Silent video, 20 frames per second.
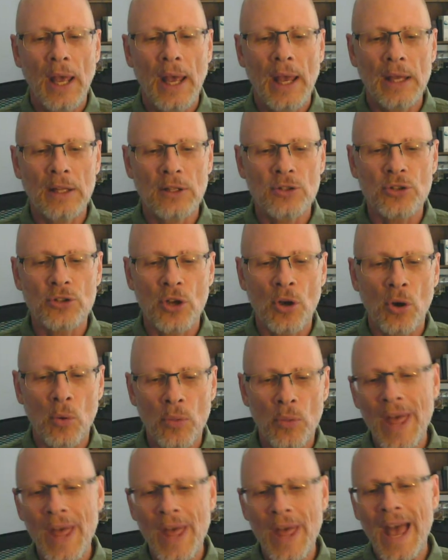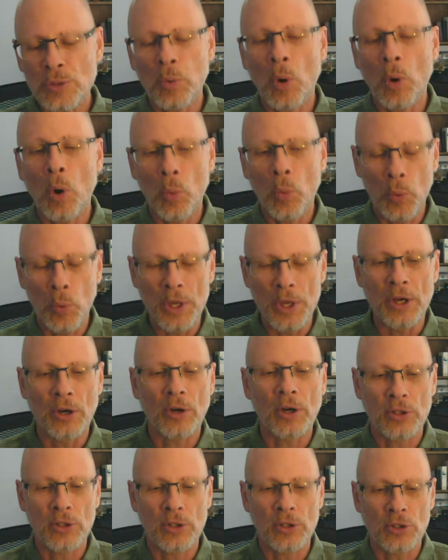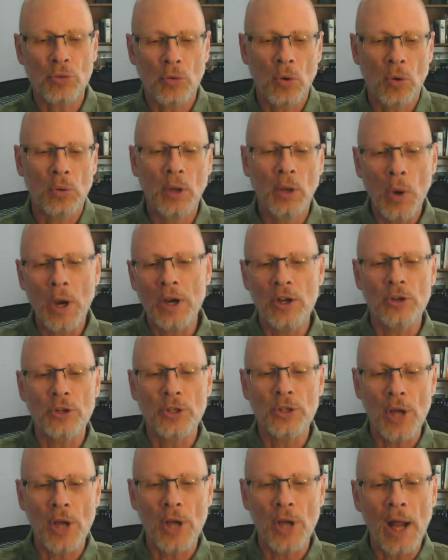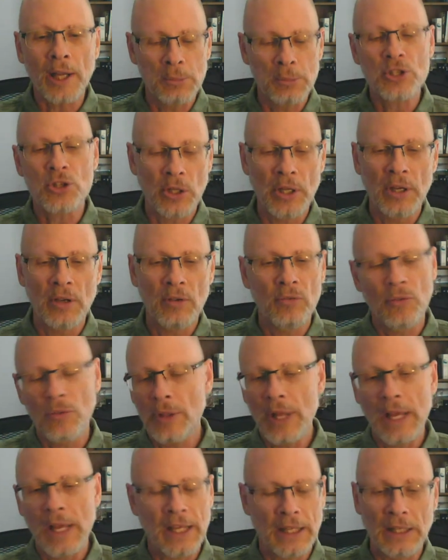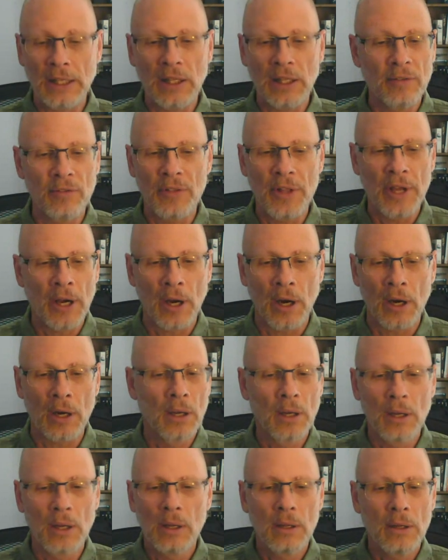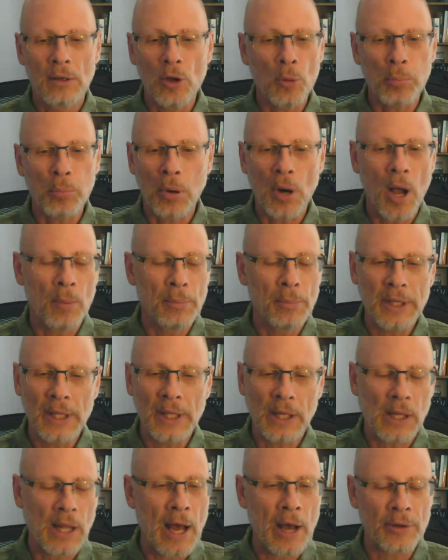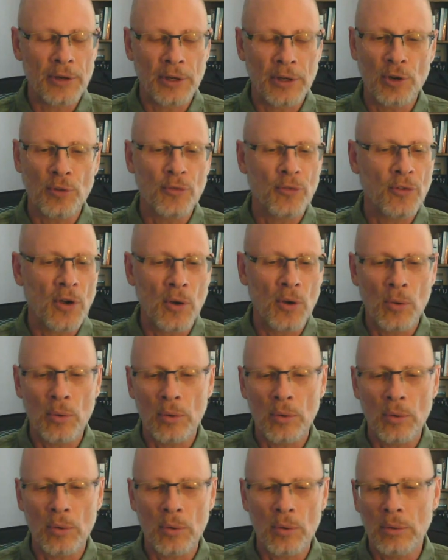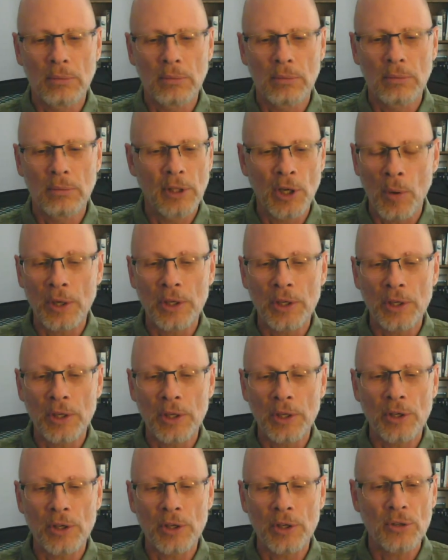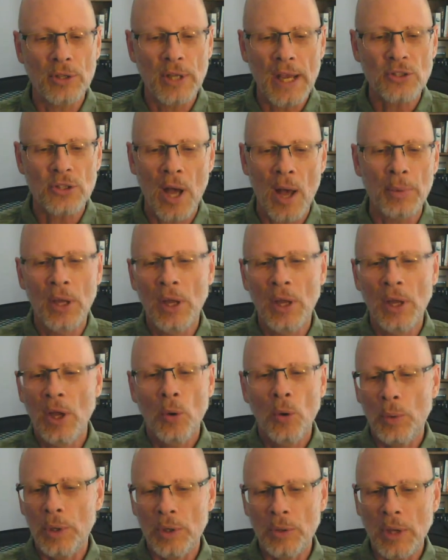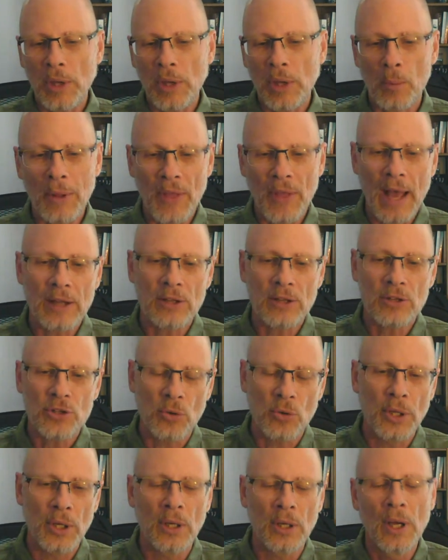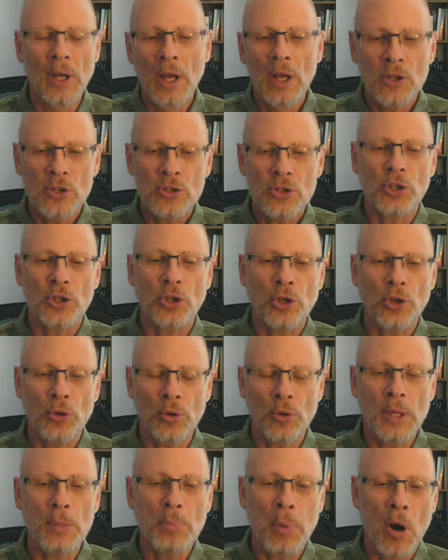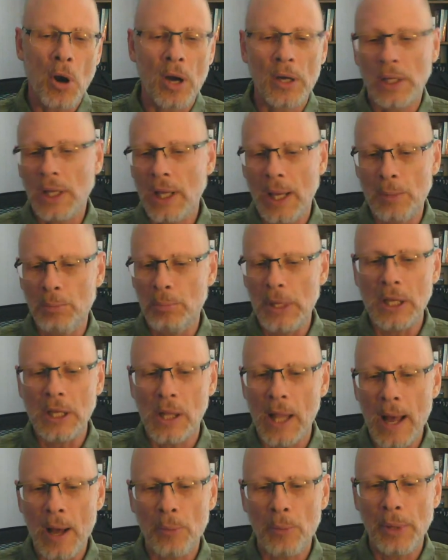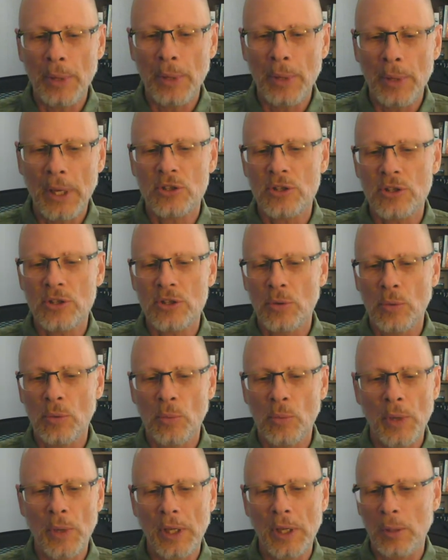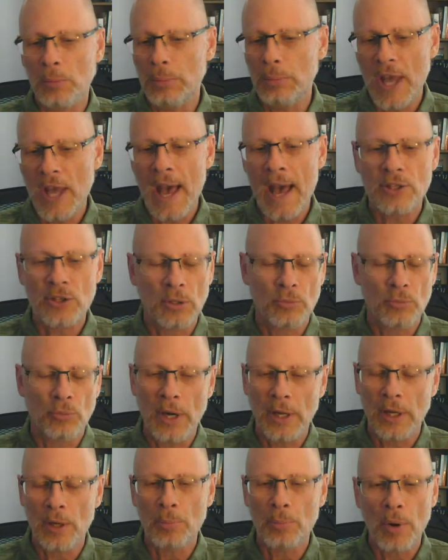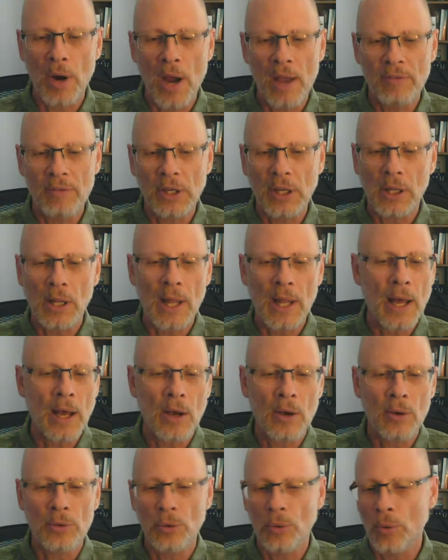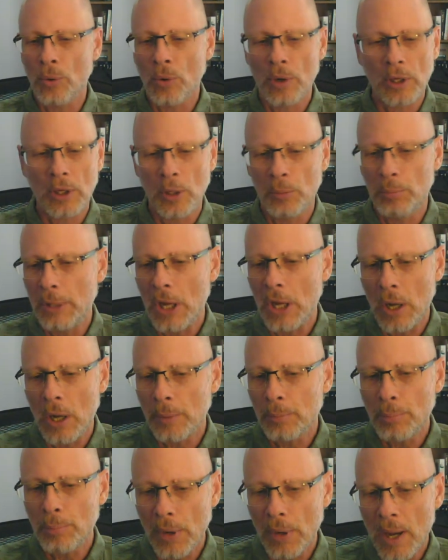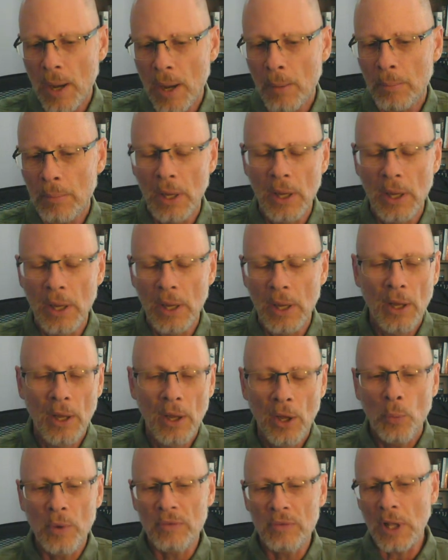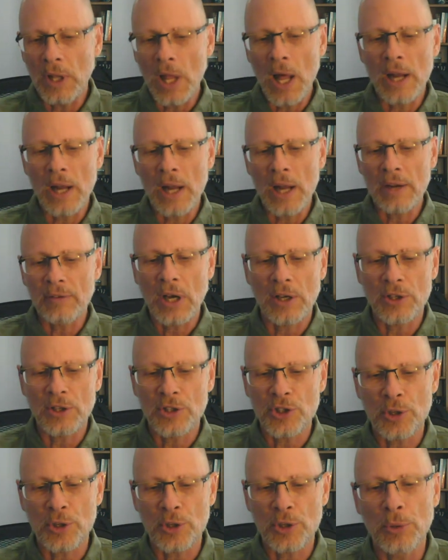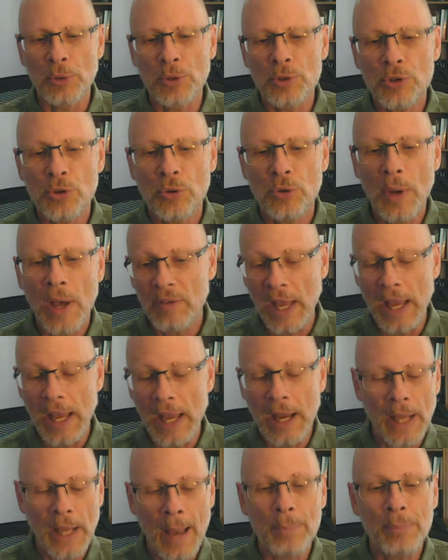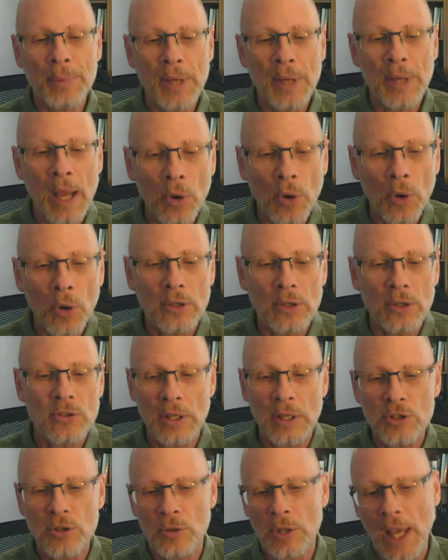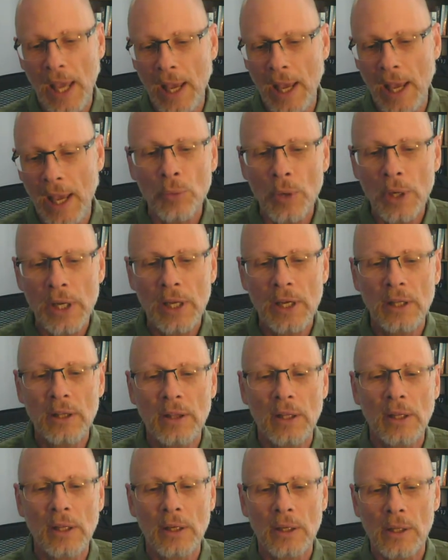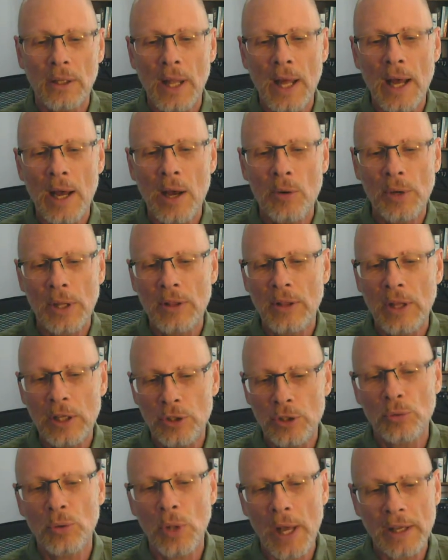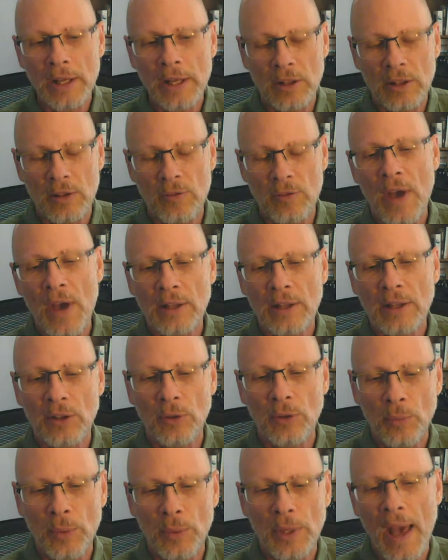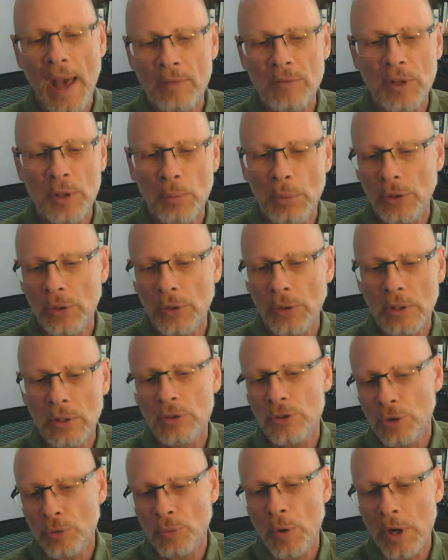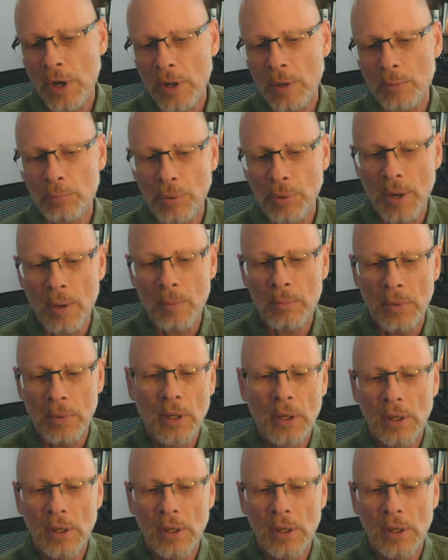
And so that's what we are controlling. Where your documents live, they can live there, no problem. In the cloud, on your phone, on your desktop, we don't care about that. So the security part can be cloud-based. We could be SaaS, it could run in the private cloud, or it could be on-prem. We have a lot of customers who have air-gapped networks, and so they can't run anything in a cloud, and they do like the fact that we have the ability to run on-prem